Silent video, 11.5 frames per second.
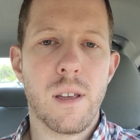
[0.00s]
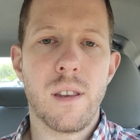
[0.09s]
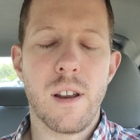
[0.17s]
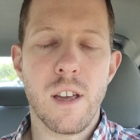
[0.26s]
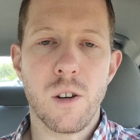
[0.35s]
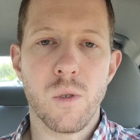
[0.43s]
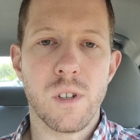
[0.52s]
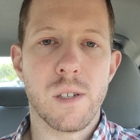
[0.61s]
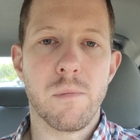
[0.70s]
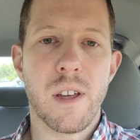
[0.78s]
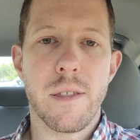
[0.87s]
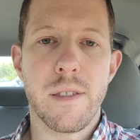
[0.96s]
in
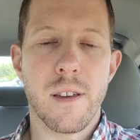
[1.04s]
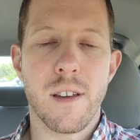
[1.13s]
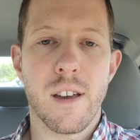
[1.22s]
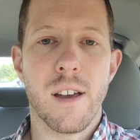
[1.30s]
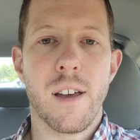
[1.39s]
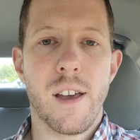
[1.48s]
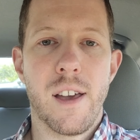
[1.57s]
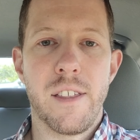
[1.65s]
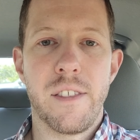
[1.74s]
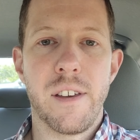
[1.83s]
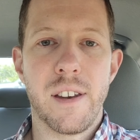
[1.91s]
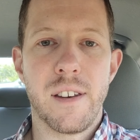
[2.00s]
ignorance, may think
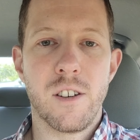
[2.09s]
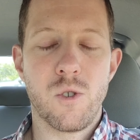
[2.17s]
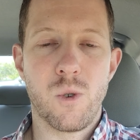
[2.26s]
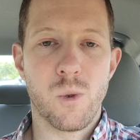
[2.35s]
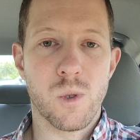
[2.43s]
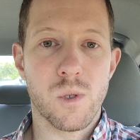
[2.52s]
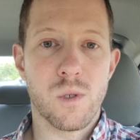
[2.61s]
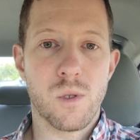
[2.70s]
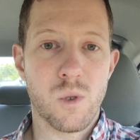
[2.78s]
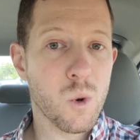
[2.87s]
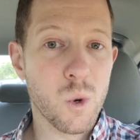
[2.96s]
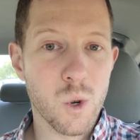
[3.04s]
that Jews
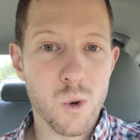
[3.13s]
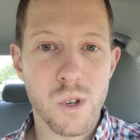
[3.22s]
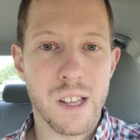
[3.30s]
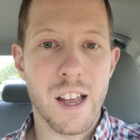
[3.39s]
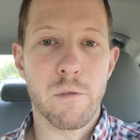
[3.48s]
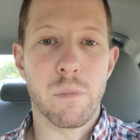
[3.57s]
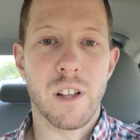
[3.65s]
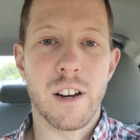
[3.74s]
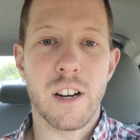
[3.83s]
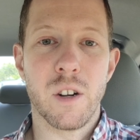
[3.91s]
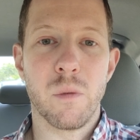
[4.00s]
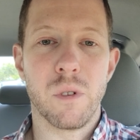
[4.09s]
do usually have
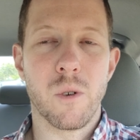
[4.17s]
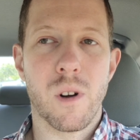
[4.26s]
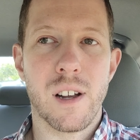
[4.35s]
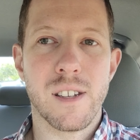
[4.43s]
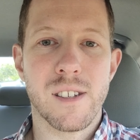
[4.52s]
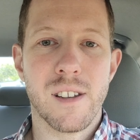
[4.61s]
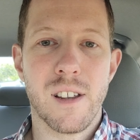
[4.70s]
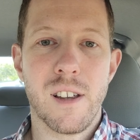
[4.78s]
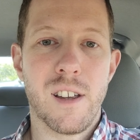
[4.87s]
blonde hair and blue eyes,